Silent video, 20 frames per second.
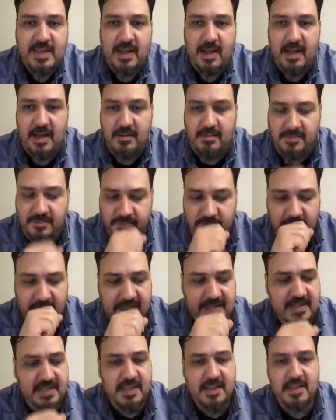
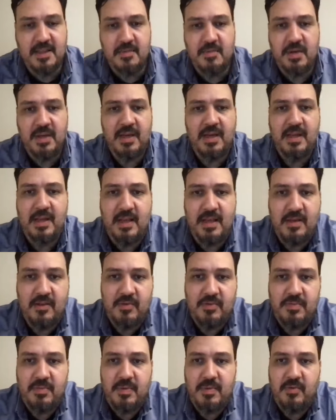I said at the
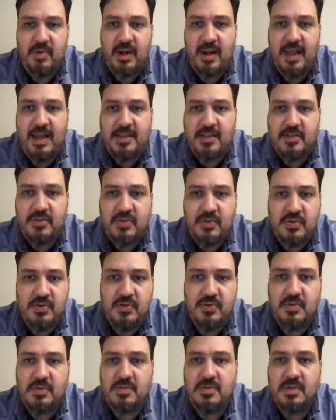beginning, related
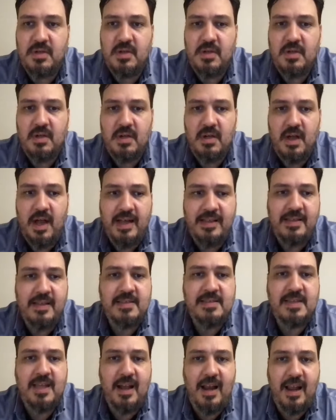to a
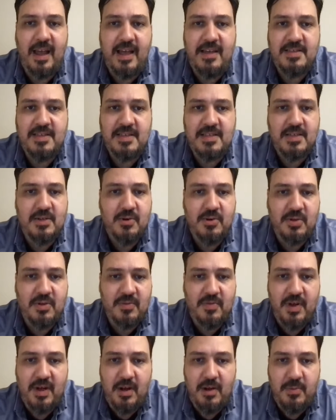digital agency or
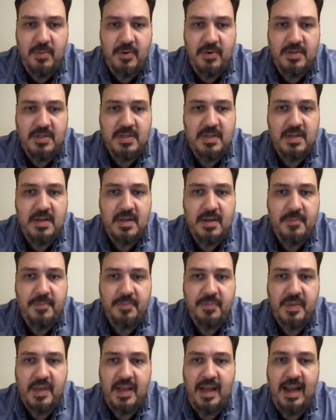developers,
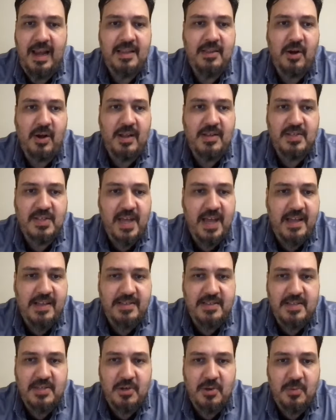it literally
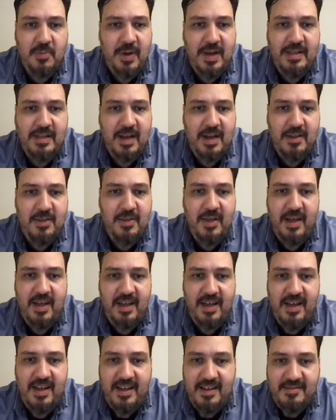changes completely
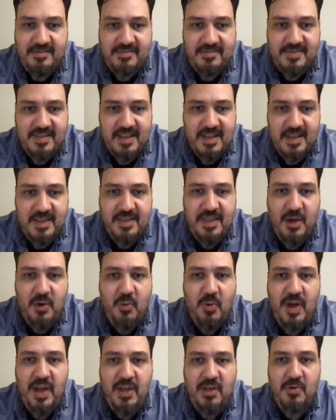the
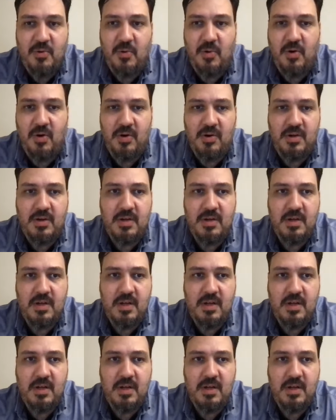way you work.